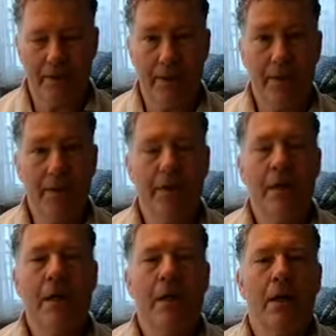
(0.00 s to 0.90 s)
And here,
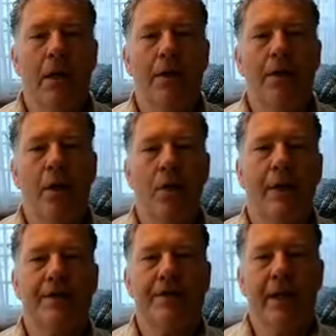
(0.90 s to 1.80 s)
no
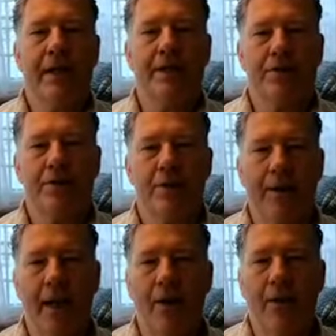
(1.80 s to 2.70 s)
one is saying to
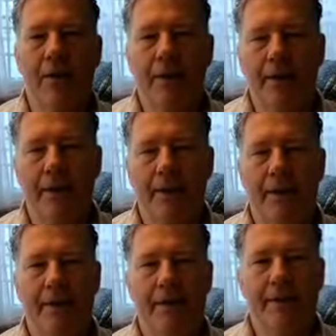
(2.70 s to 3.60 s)
slow down
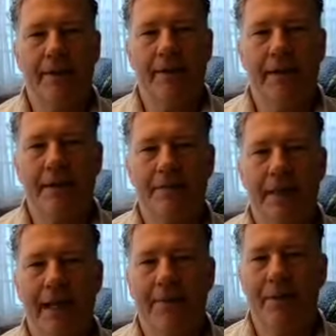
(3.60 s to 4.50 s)
and take some
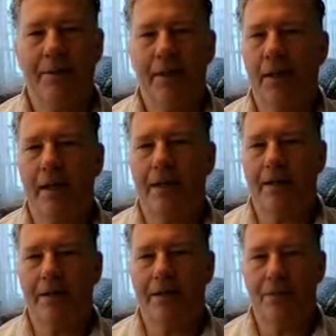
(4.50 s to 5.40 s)
time and
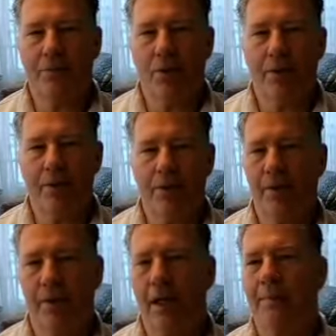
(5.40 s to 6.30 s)
realize that you're more than
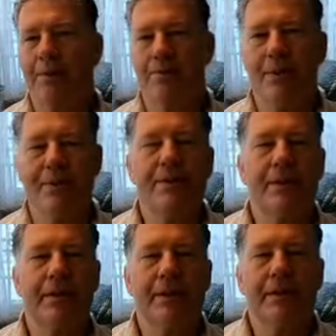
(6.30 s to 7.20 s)
your
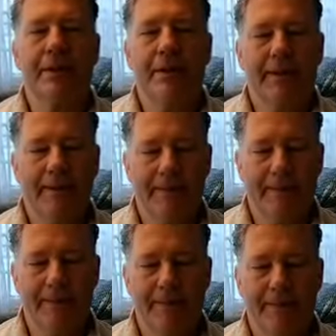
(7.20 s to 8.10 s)
accomplishments,
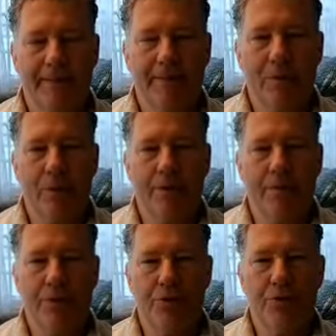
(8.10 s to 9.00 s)
more
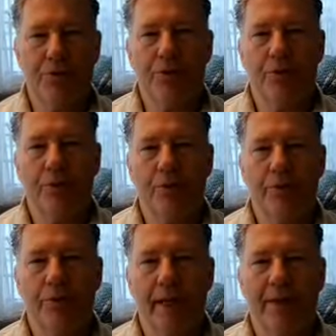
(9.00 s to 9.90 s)
than what you do.
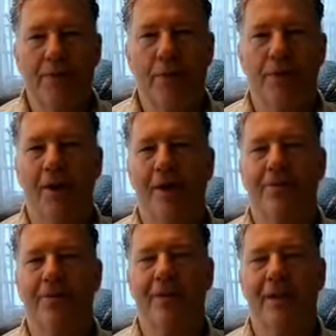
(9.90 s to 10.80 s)
You have more to
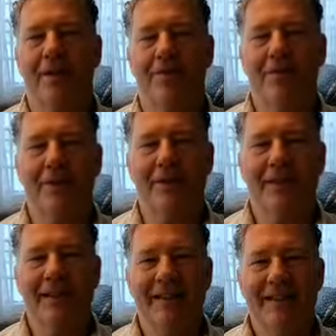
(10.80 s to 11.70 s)
offer life than
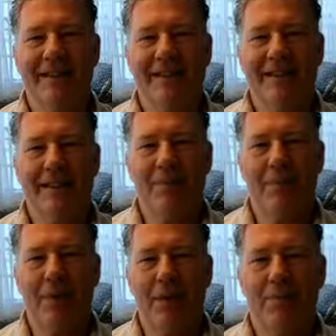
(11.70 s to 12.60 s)

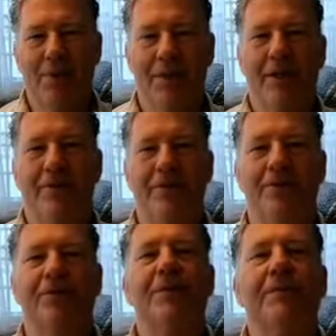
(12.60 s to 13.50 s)
simply being
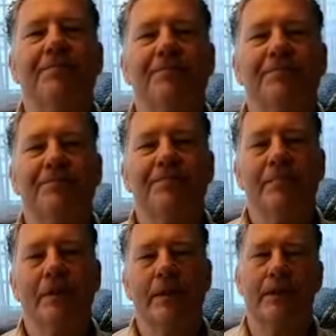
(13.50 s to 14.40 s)
productive
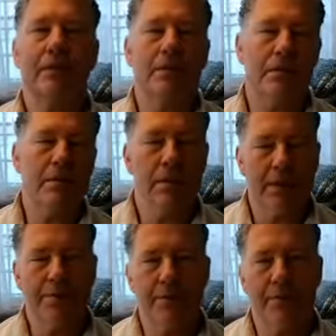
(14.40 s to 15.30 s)
in the
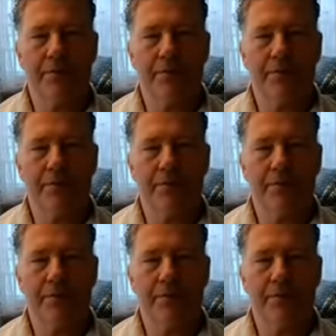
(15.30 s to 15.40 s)
sense